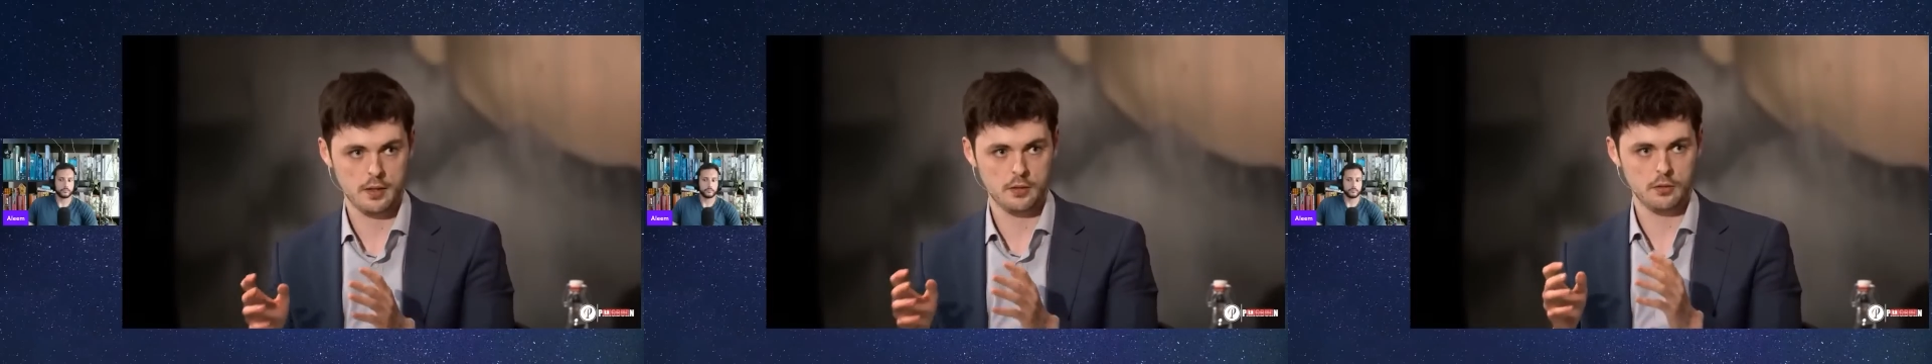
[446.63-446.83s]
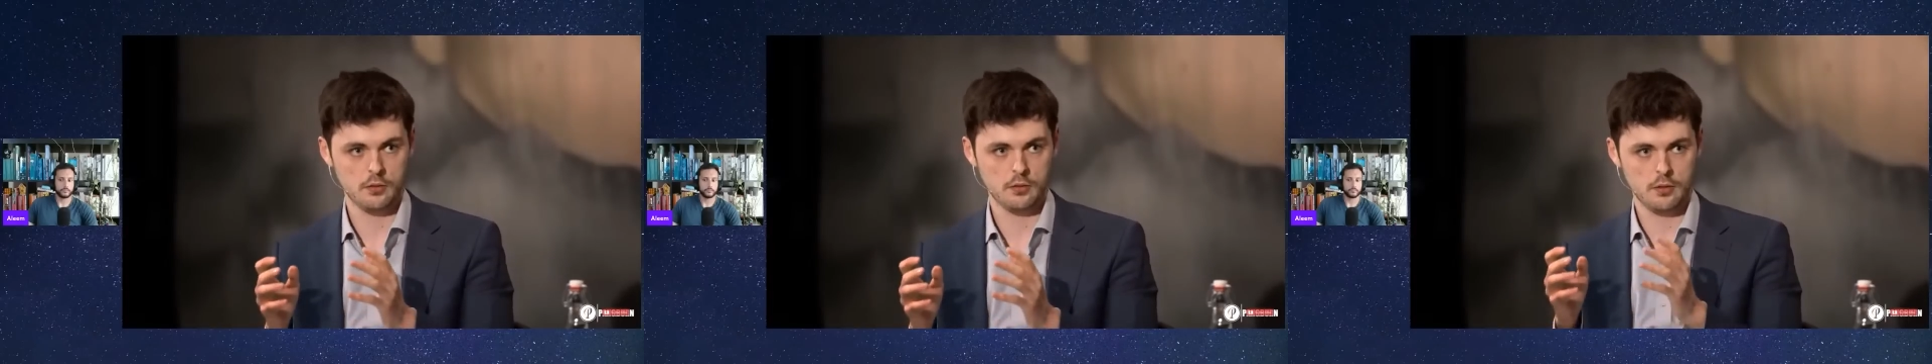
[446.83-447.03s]

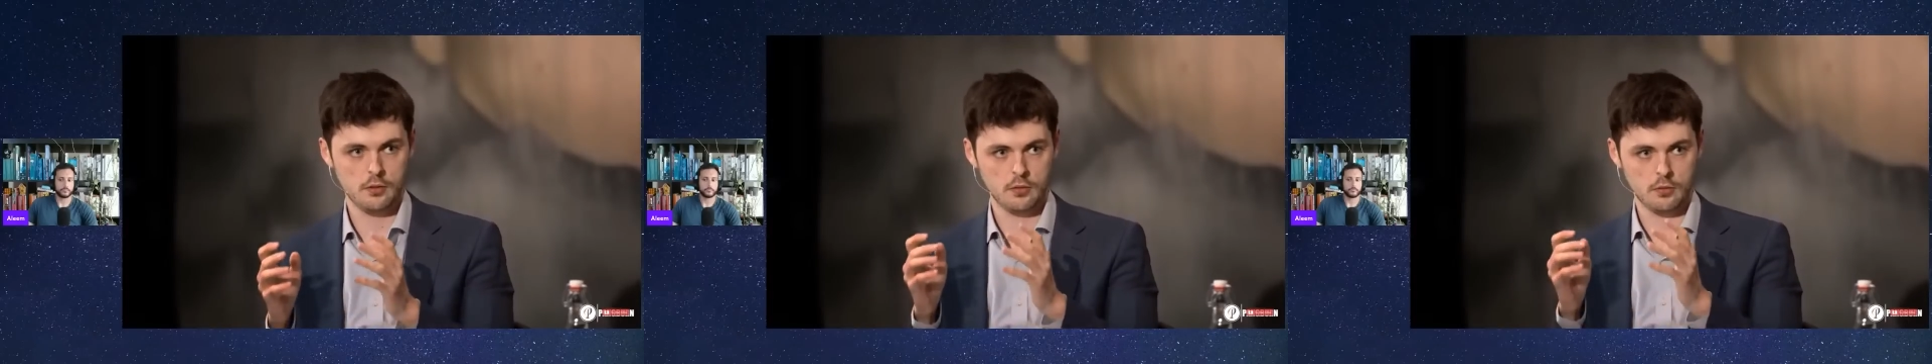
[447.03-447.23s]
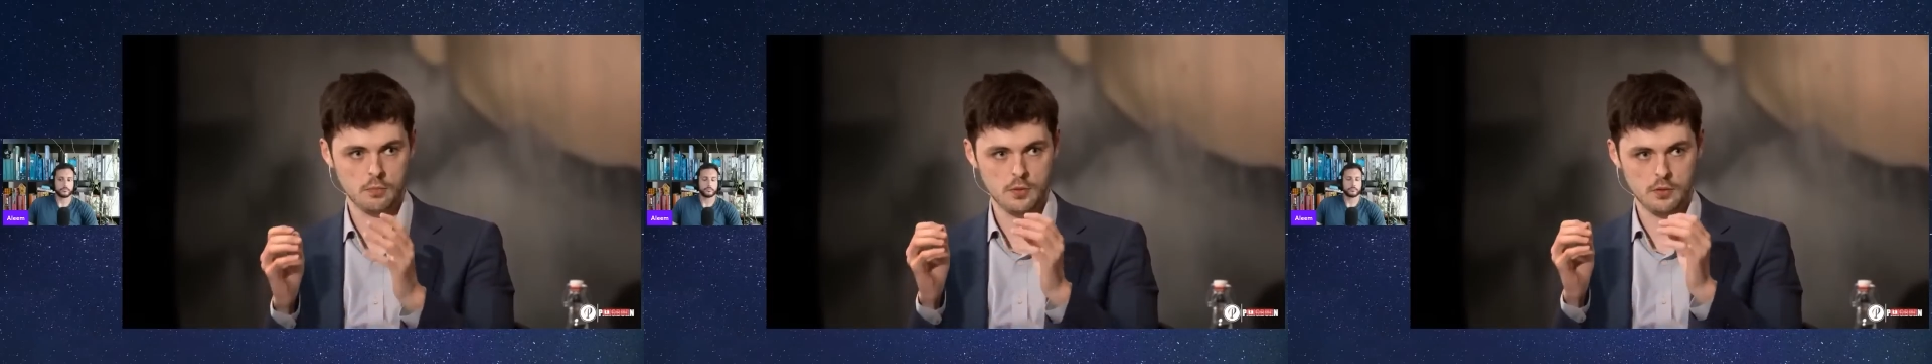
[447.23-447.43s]
This
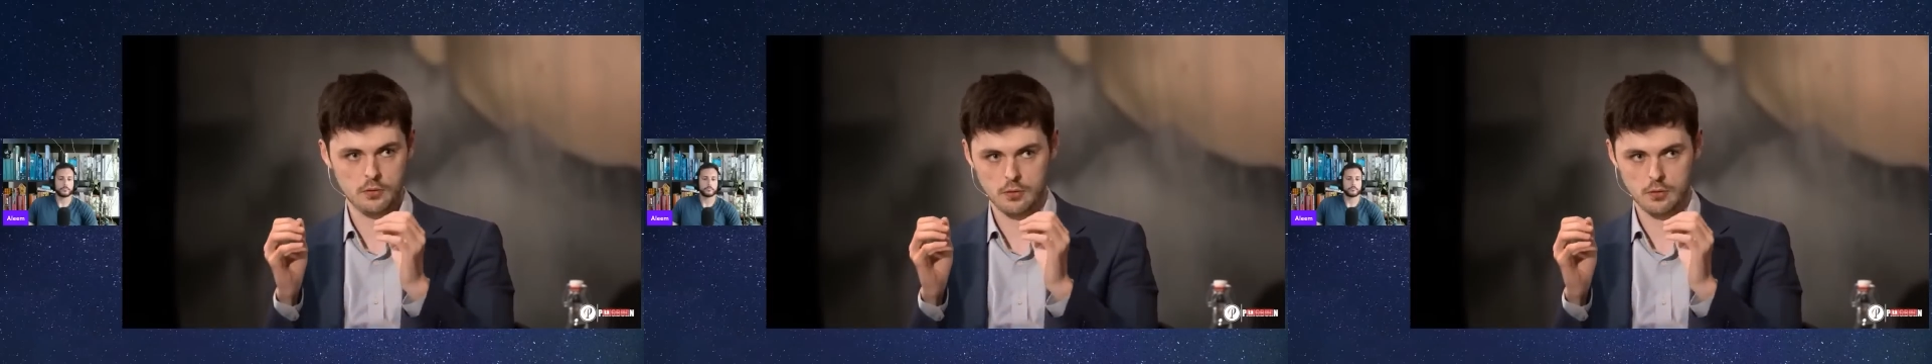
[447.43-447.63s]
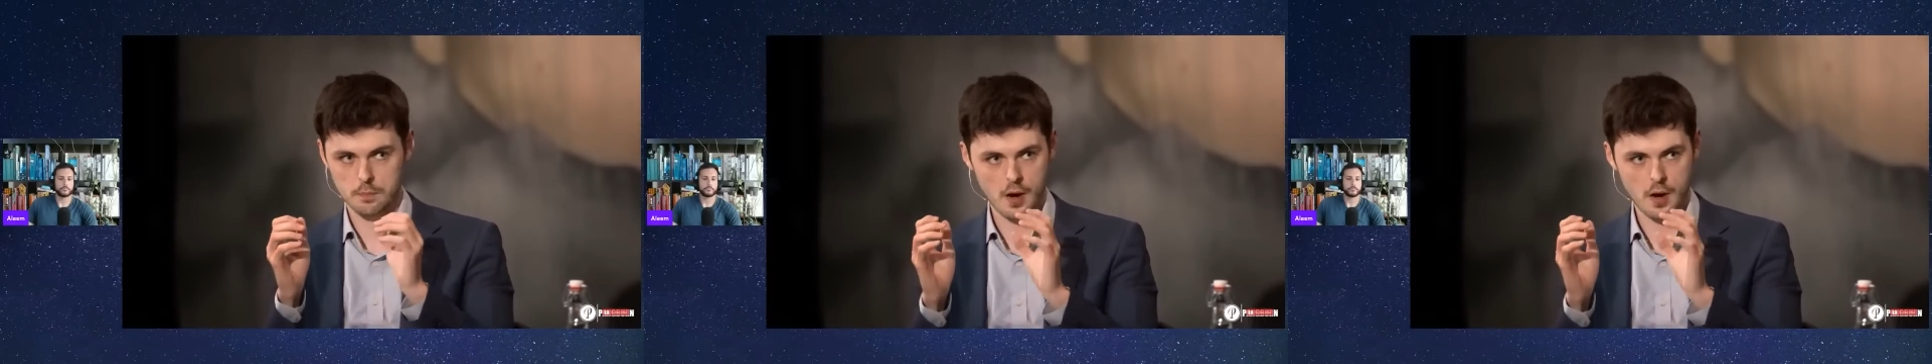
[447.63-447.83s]

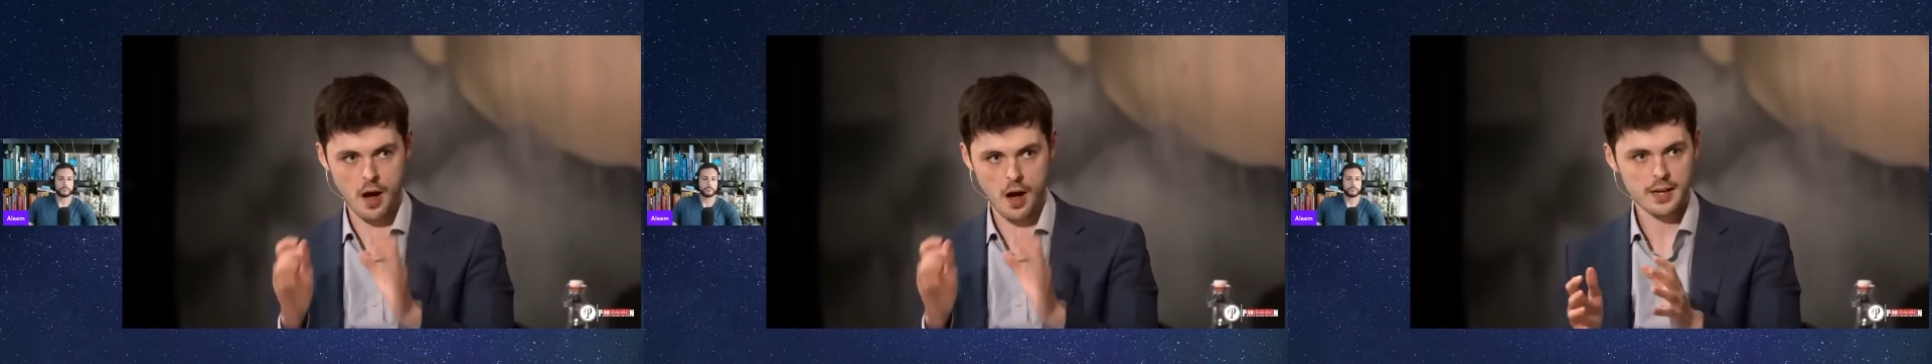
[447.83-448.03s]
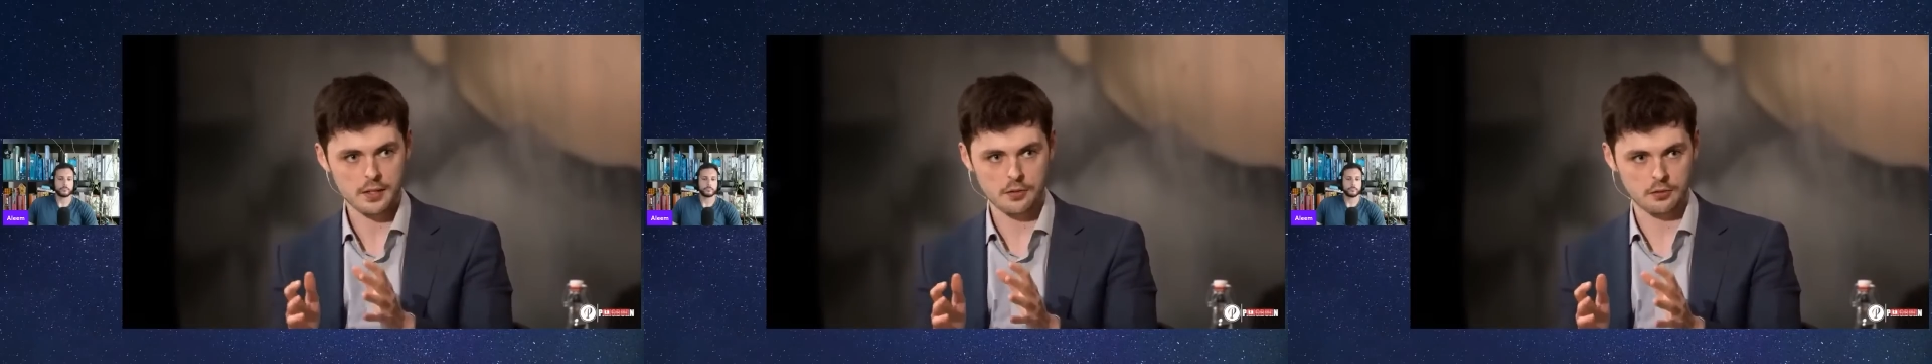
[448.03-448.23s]
is a
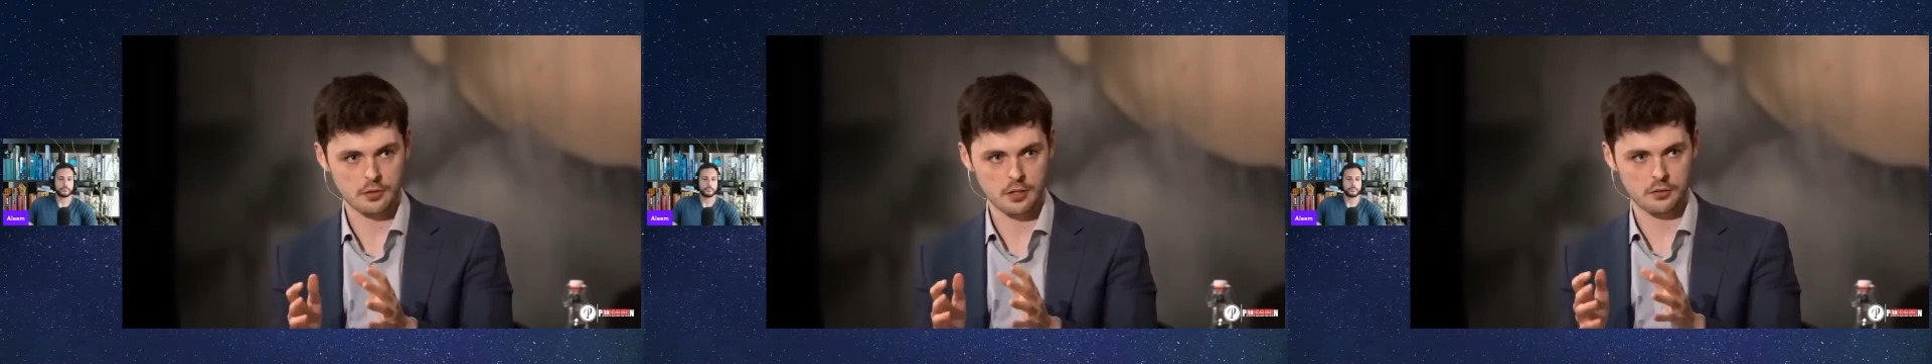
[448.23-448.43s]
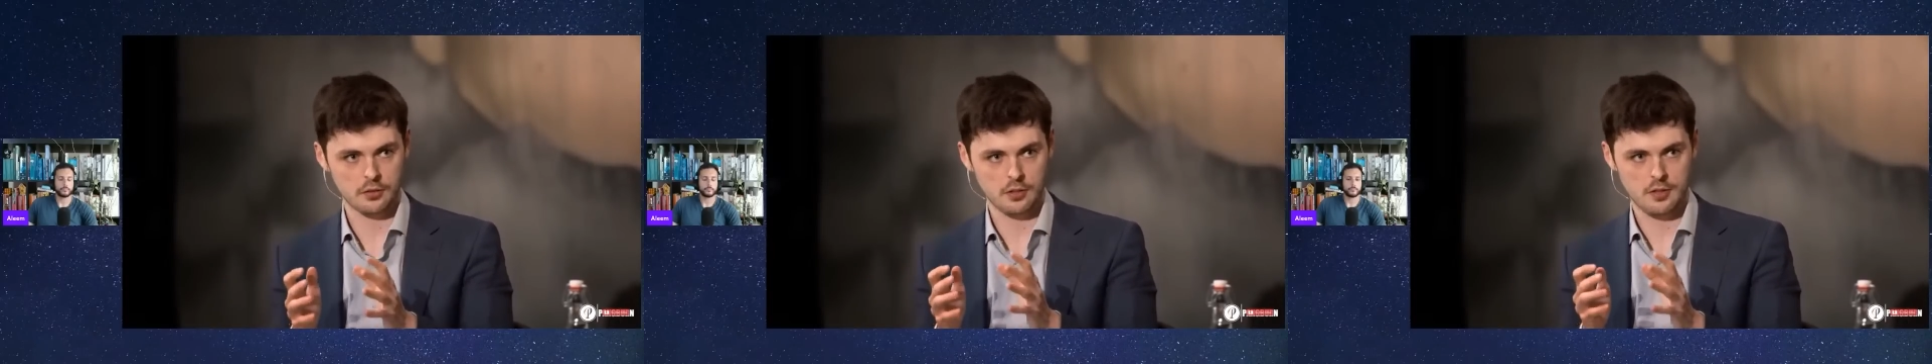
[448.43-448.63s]
highly discussed